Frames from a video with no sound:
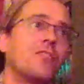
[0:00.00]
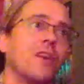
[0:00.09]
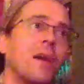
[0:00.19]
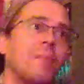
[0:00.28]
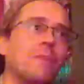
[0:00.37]

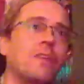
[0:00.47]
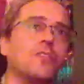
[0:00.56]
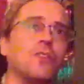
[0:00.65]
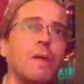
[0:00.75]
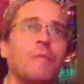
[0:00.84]
drop the
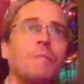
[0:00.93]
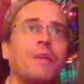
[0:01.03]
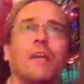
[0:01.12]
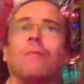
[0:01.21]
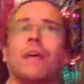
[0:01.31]

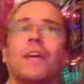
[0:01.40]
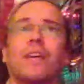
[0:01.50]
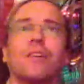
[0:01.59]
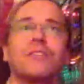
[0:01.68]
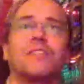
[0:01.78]
PMA,
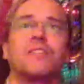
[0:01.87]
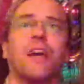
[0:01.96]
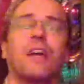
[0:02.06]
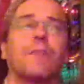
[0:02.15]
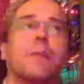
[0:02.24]
you're
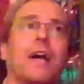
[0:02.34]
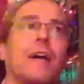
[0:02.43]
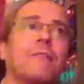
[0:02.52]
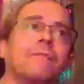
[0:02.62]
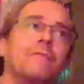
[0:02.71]
sunk, man.